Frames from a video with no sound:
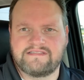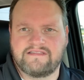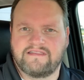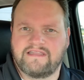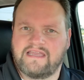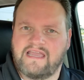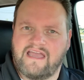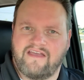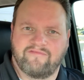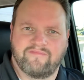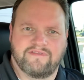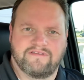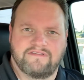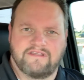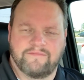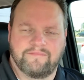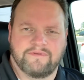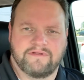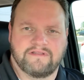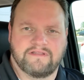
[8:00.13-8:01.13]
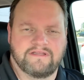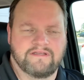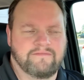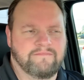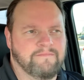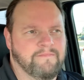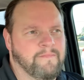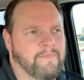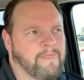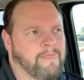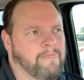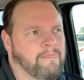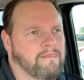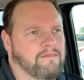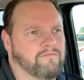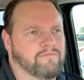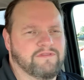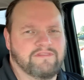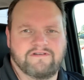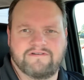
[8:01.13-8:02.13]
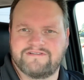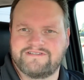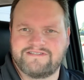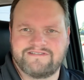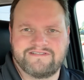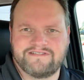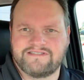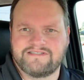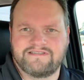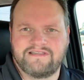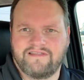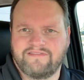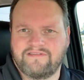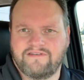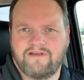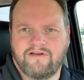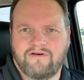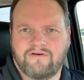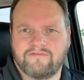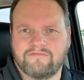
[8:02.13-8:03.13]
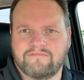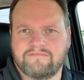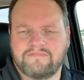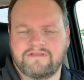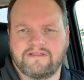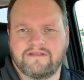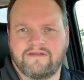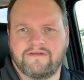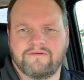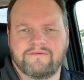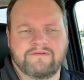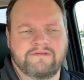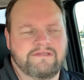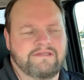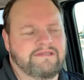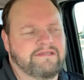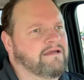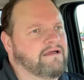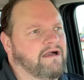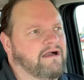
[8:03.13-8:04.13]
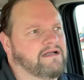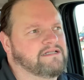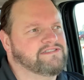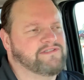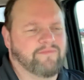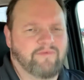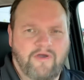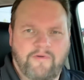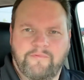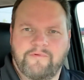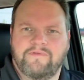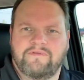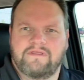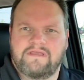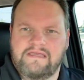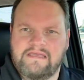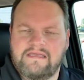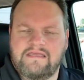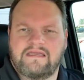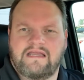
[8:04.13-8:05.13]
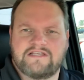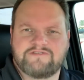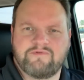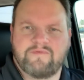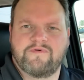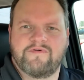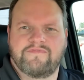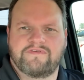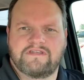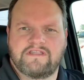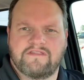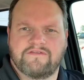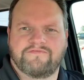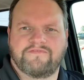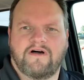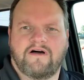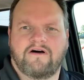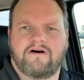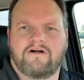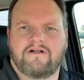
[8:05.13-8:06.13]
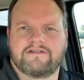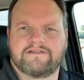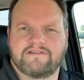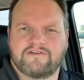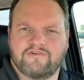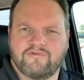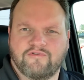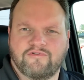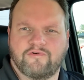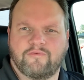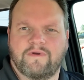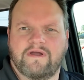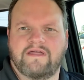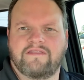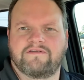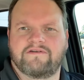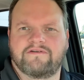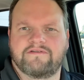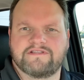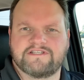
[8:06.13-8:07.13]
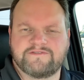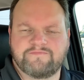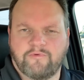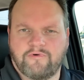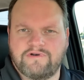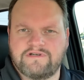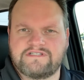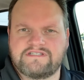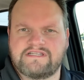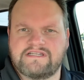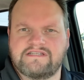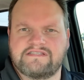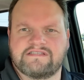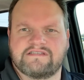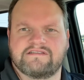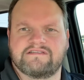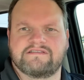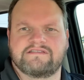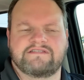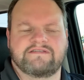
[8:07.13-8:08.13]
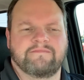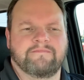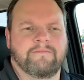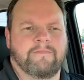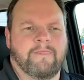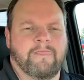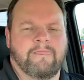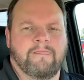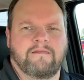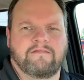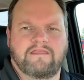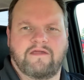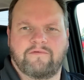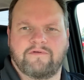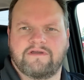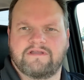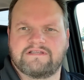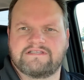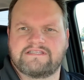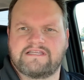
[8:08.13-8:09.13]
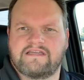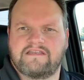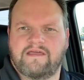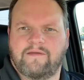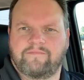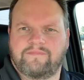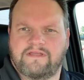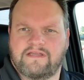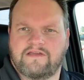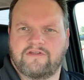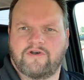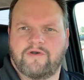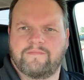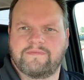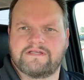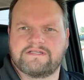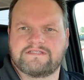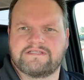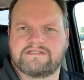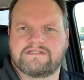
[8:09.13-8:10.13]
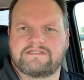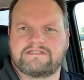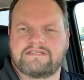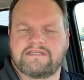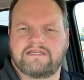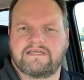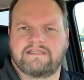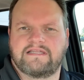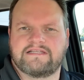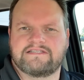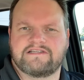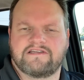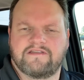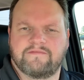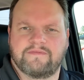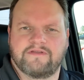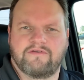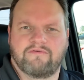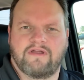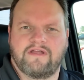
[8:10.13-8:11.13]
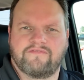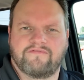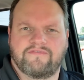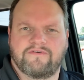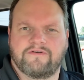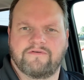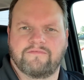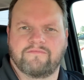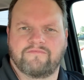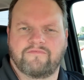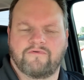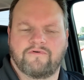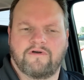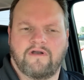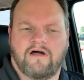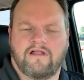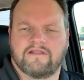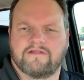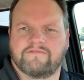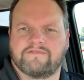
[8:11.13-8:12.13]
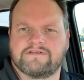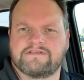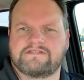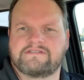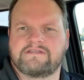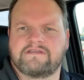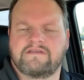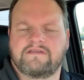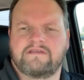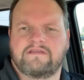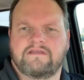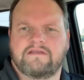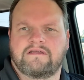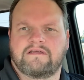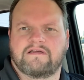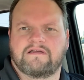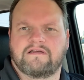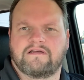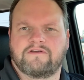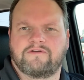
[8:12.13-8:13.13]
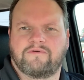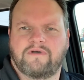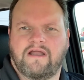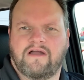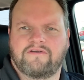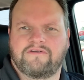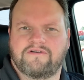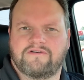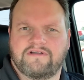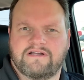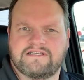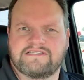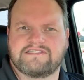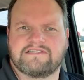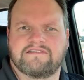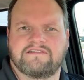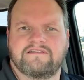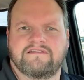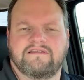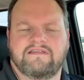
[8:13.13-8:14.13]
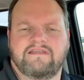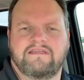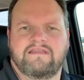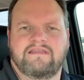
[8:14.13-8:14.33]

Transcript: than they have been typically when there's just nothing on, So I'm hoping as we move into the fall and the cooler weather and the sports seasons that we're going to see an uptick in our business, and that's going to be great for all of us who are out here hustling.